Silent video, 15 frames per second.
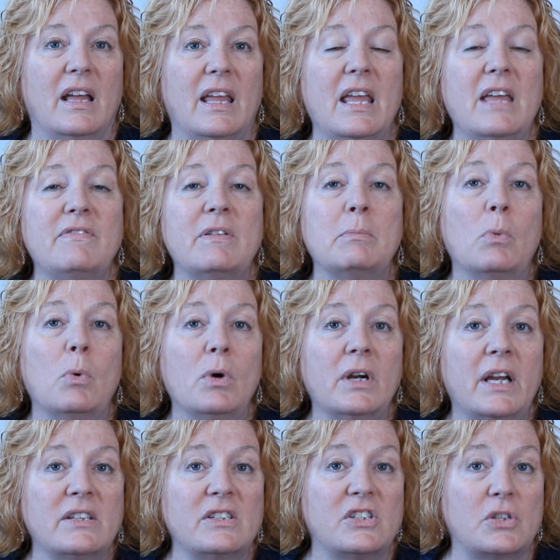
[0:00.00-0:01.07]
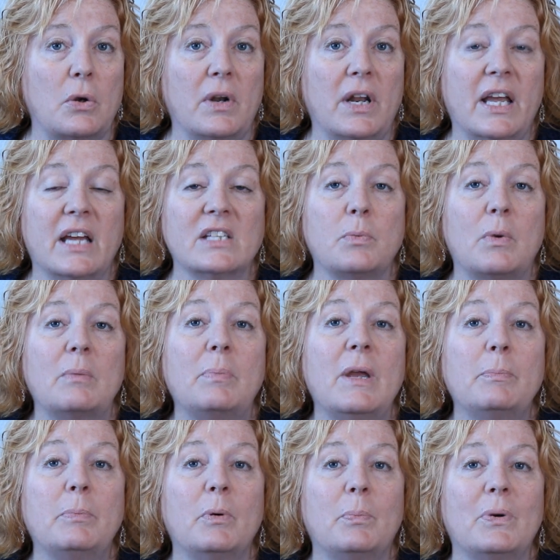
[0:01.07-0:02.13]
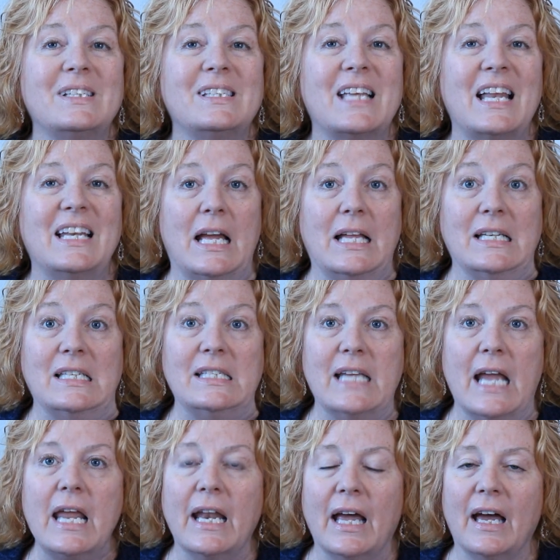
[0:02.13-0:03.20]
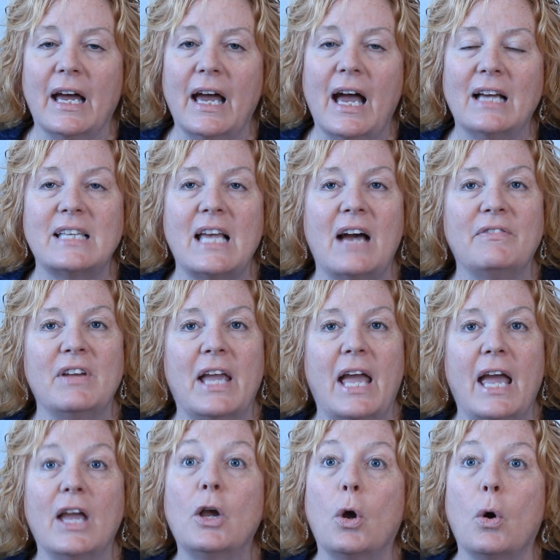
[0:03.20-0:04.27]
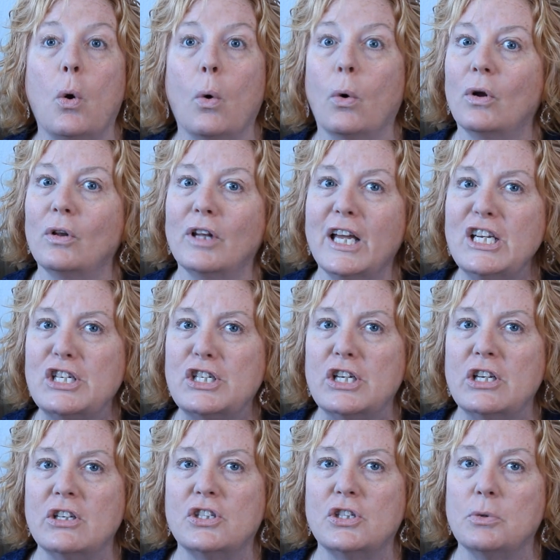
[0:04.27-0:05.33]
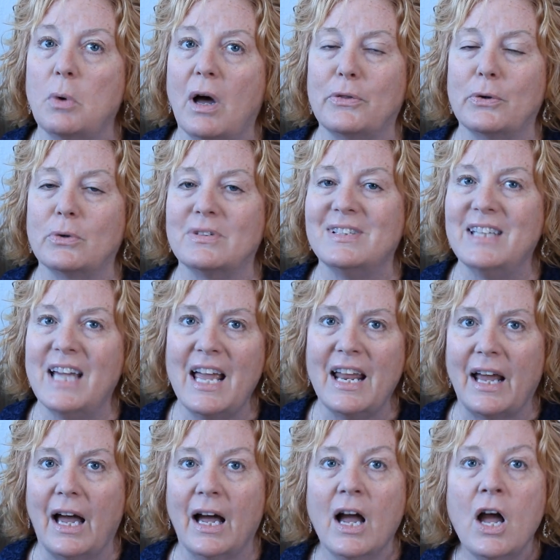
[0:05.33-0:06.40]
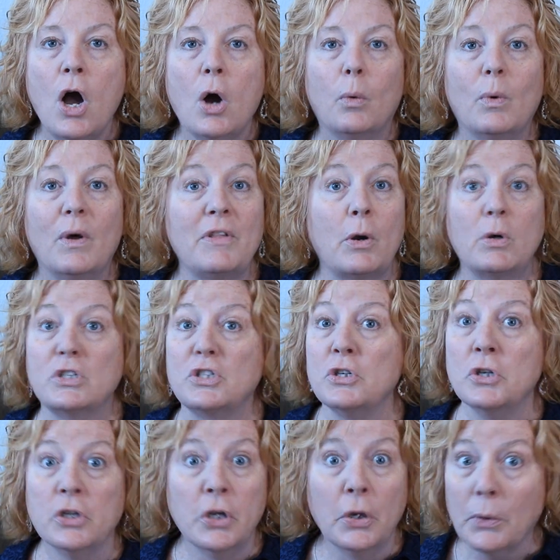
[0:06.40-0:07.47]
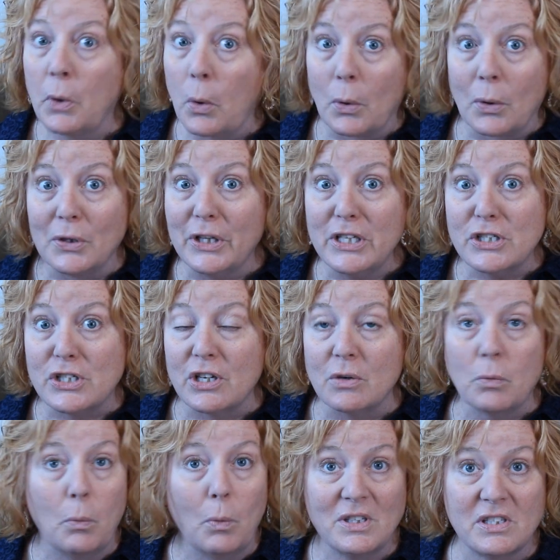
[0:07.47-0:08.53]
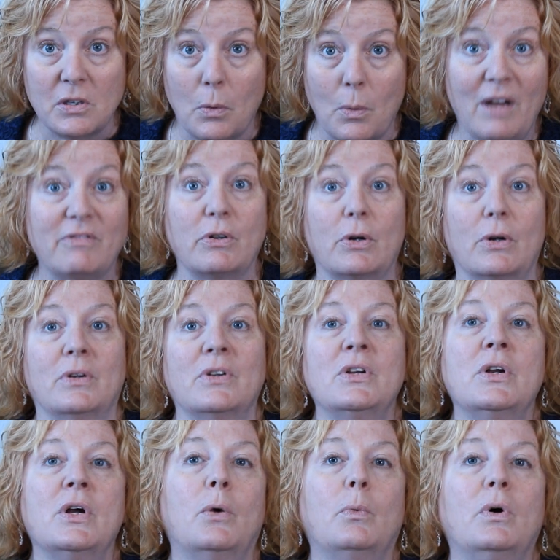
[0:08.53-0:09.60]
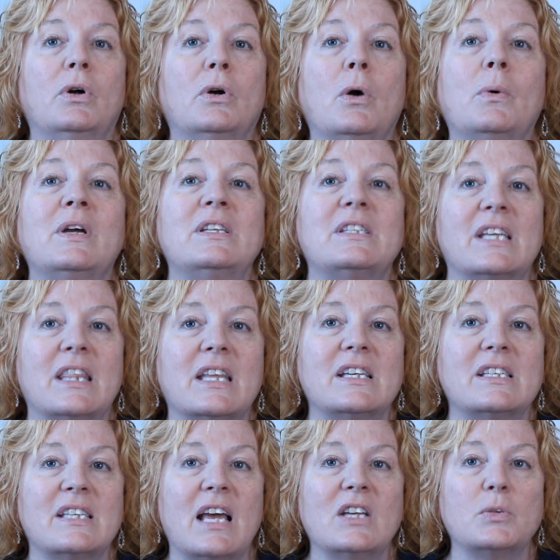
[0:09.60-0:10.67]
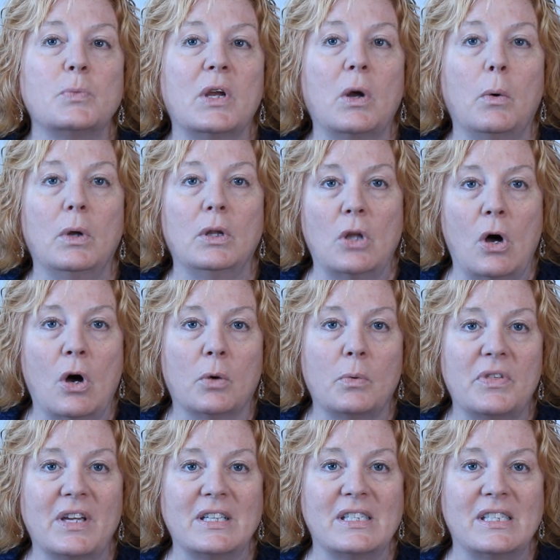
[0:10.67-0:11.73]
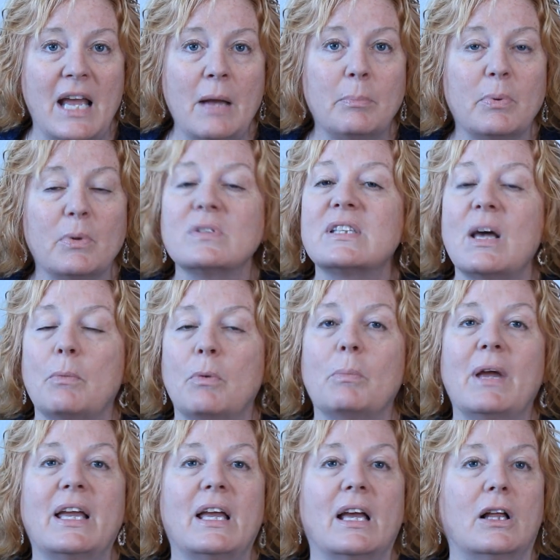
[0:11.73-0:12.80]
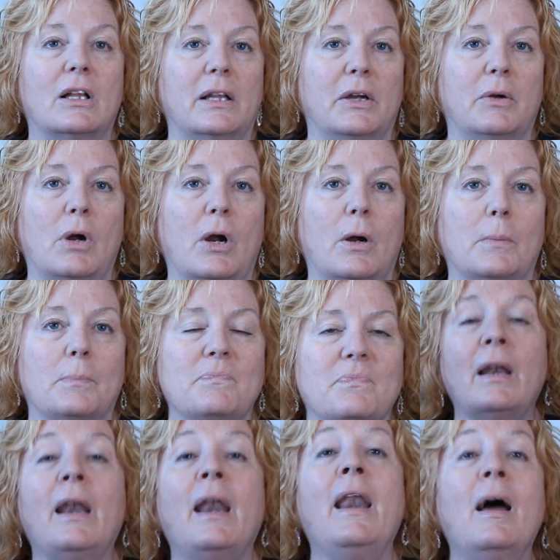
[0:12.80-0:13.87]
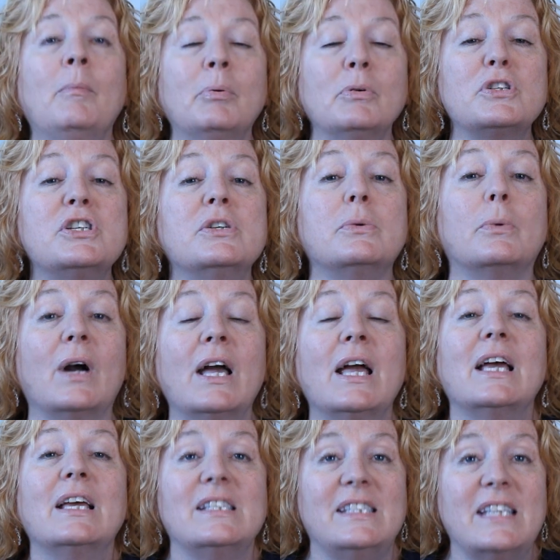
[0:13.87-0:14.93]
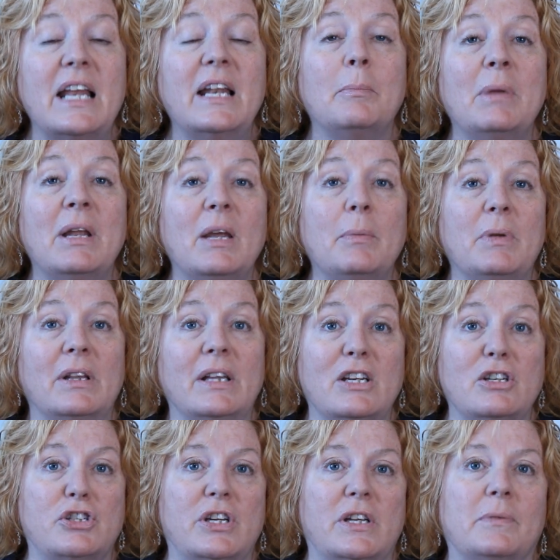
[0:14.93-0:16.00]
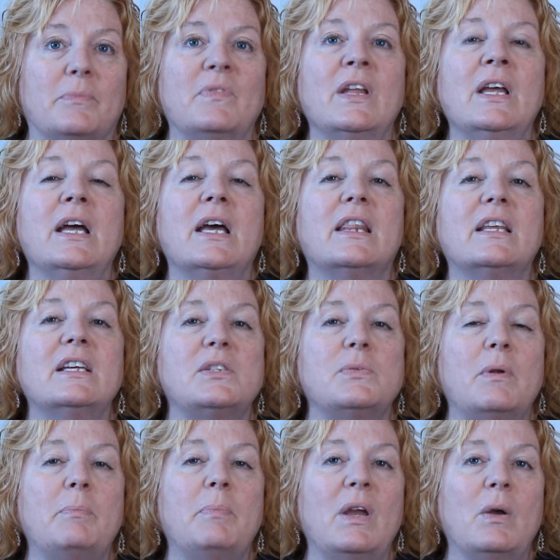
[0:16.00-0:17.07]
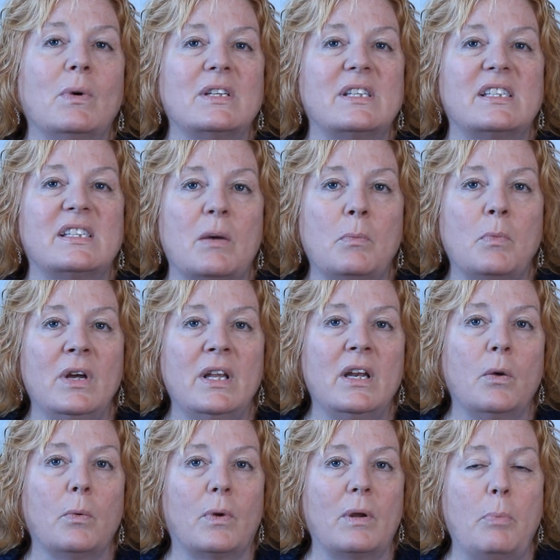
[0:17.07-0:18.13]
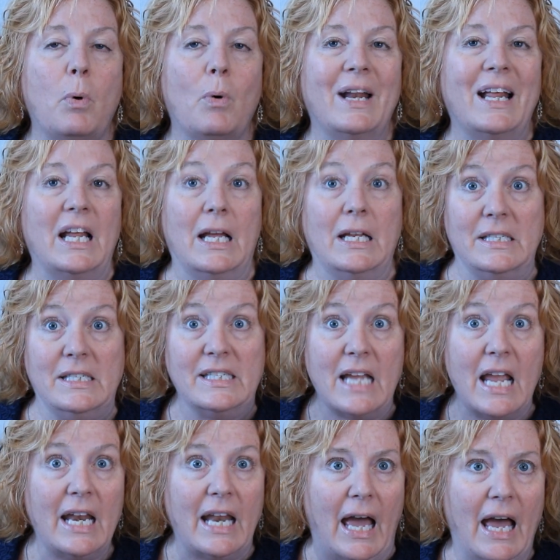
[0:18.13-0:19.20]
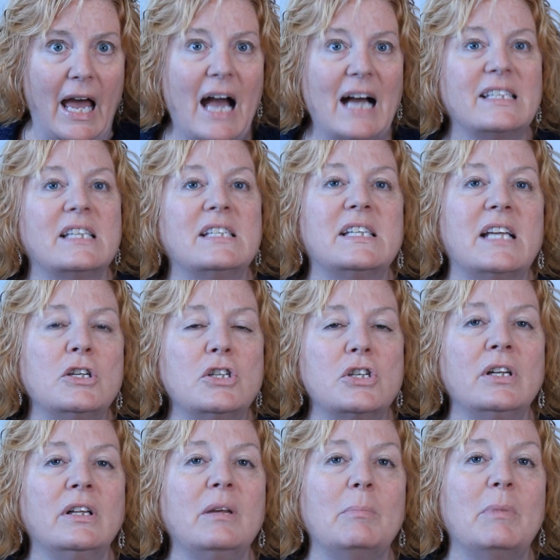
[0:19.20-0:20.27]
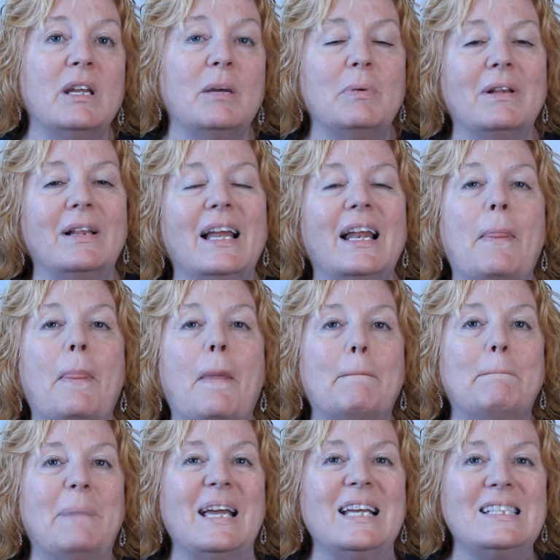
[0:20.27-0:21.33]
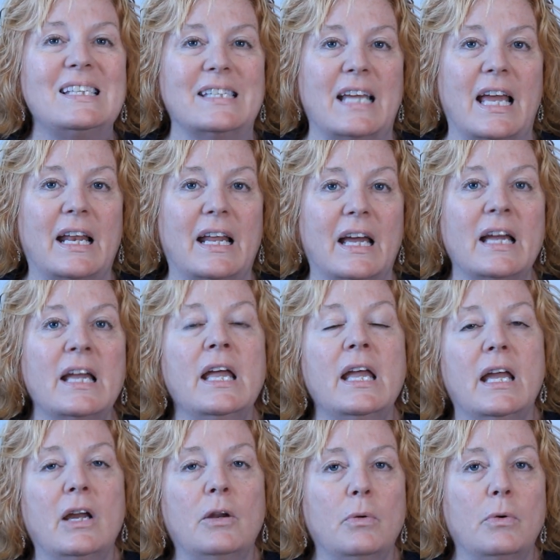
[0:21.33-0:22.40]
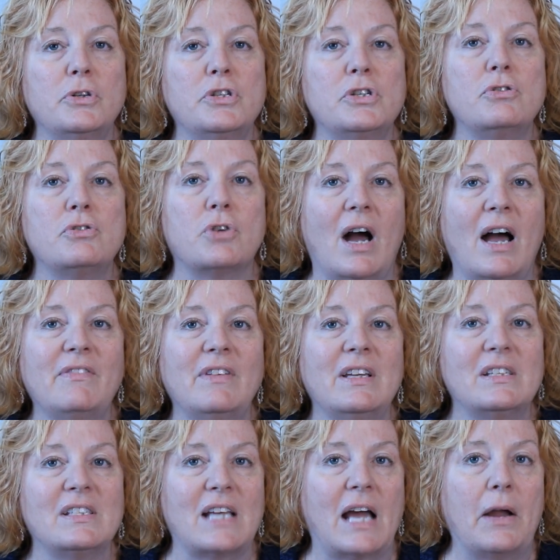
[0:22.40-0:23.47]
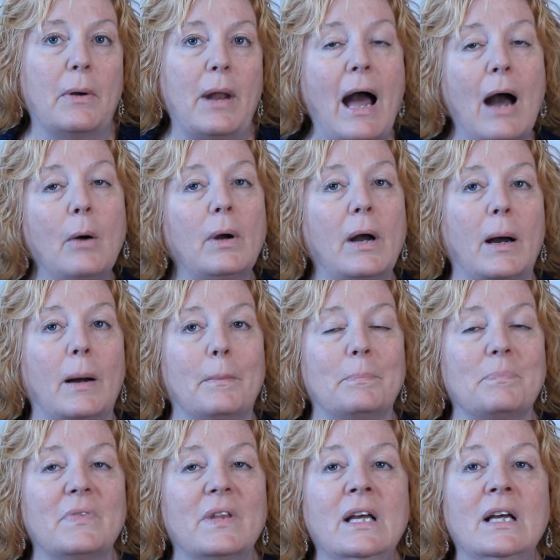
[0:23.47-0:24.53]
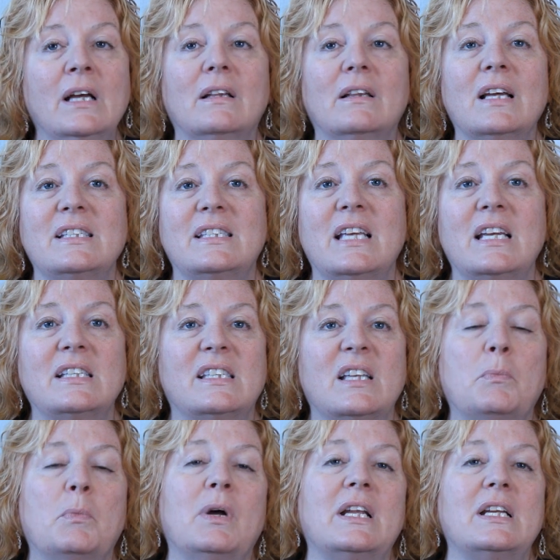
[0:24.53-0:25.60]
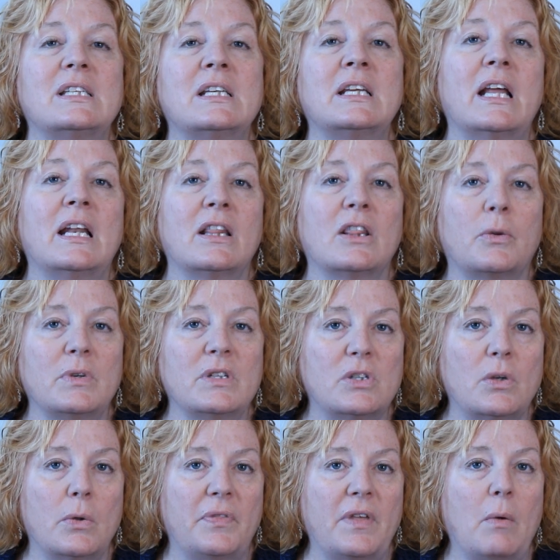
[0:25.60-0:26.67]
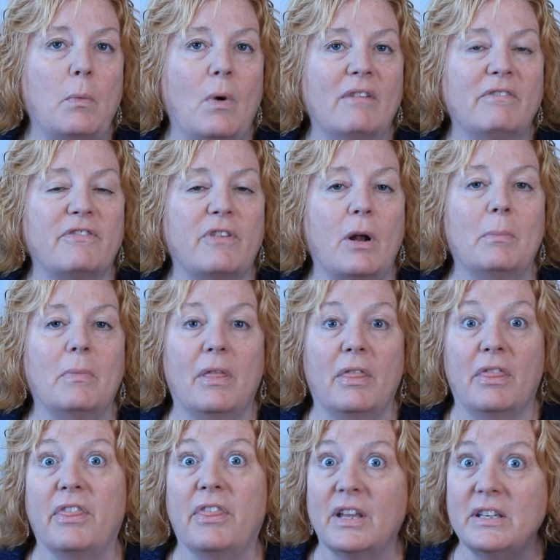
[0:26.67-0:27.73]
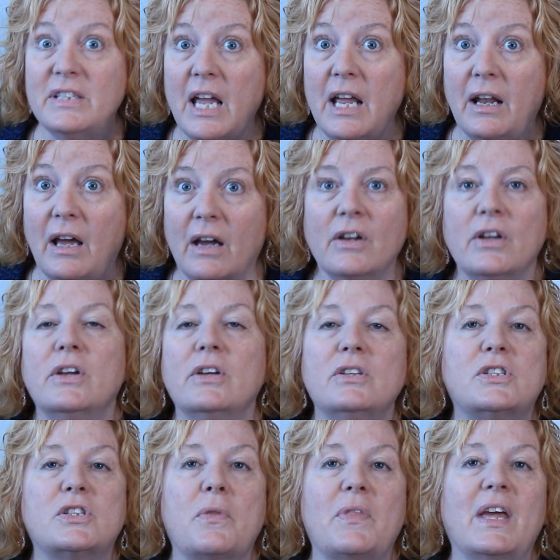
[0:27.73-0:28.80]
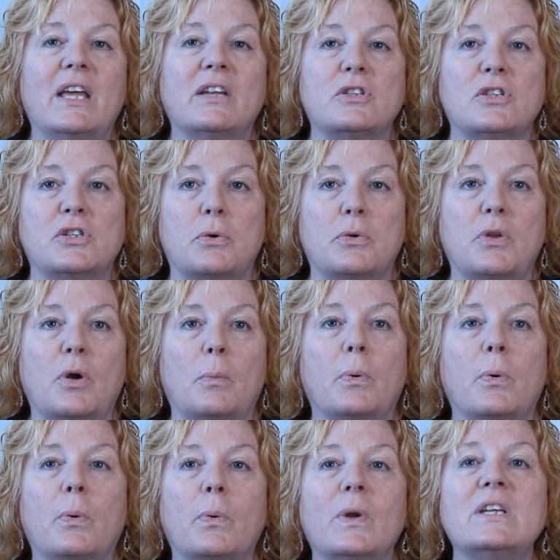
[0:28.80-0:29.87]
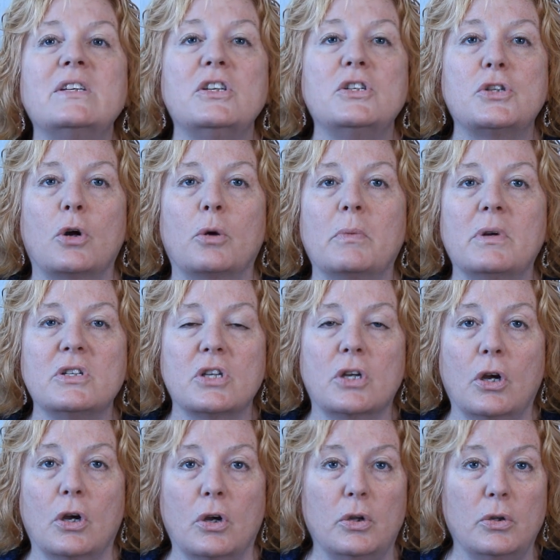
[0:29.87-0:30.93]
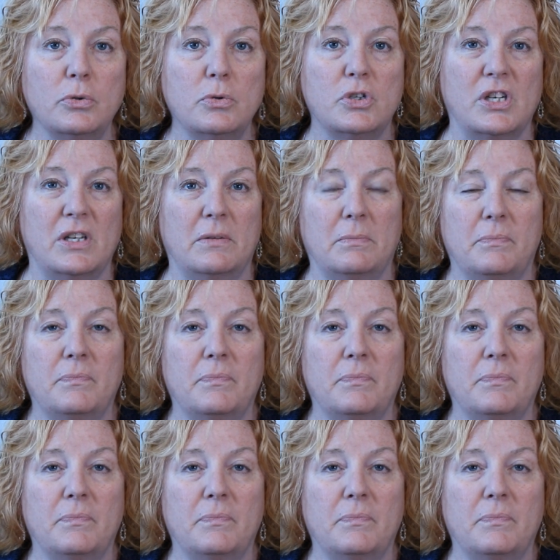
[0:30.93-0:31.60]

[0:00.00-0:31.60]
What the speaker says: Even more concerning is when people present data as having a correlation to other data, when there is no correlation whatsoever. We'll go into this as we go along with examples that will make it clearer. Number 2, data manipulation. This would be when someone reporting data has intentionally manipulated the base data in order to drive a desired outcome. Let's say someone isn't getting the result they want from the data, so they can assert their predetermined conclusion.